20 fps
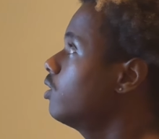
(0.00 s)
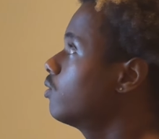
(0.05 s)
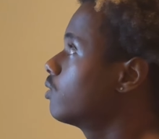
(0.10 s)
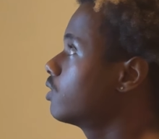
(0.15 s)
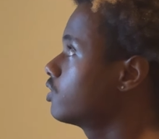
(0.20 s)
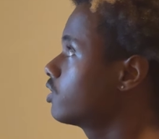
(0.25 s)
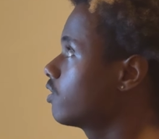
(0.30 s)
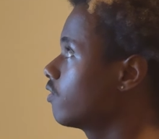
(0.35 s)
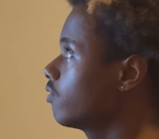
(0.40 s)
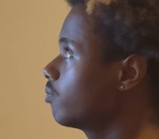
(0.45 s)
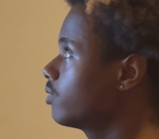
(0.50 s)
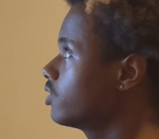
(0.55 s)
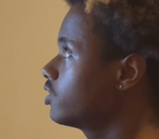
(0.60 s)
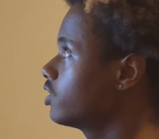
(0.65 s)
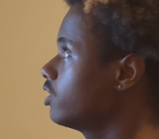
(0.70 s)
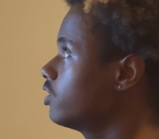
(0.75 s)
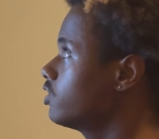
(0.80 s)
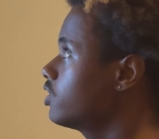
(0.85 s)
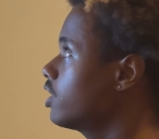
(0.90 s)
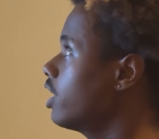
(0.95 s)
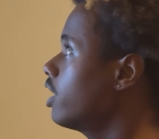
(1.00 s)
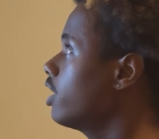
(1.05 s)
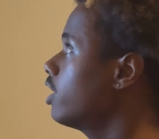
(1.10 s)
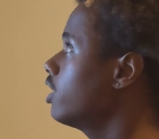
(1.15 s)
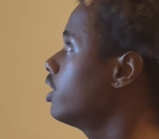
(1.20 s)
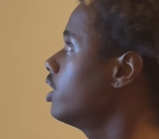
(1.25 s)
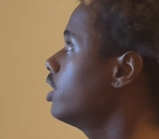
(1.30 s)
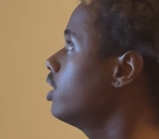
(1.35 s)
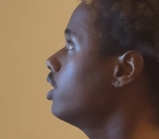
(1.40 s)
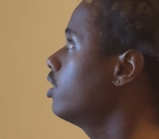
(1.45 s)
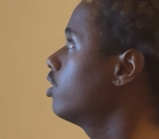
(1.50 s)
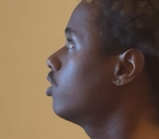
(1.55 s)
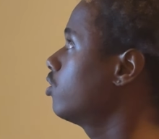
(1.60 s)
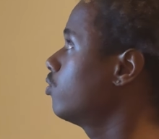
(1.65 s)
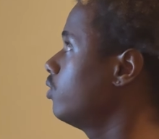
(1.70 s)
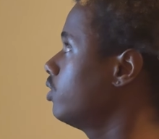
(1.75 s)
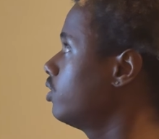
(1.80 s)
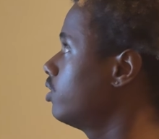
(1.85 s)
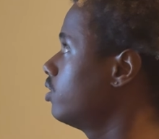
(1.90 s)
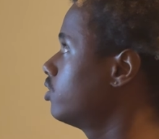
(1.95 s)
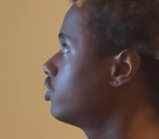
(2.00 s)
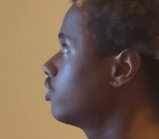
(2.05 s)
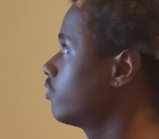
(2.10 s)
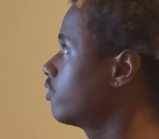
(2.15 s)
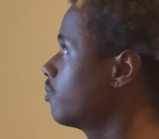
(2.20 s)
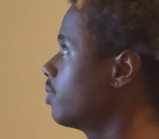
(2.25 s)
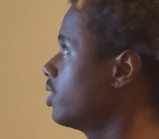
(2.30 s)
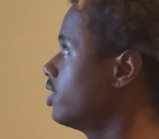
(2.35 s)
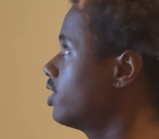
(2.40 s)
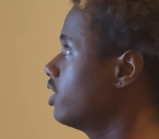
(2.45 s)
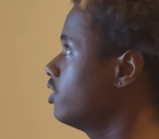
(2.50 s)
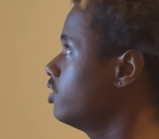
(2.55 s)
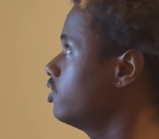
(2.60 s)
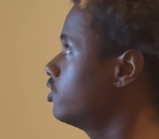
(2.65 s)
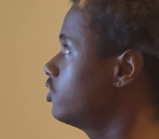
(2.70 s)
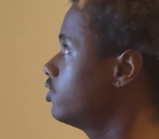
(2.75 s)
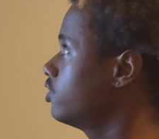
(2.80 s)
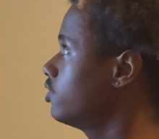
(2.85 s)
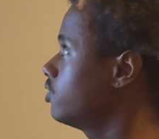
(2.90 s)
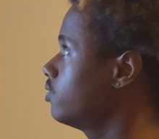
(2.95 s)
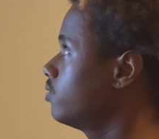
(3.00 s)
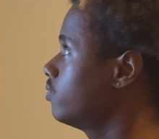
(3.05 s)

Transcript: Or 7 plus 8 is A, 3 shifted by 9 is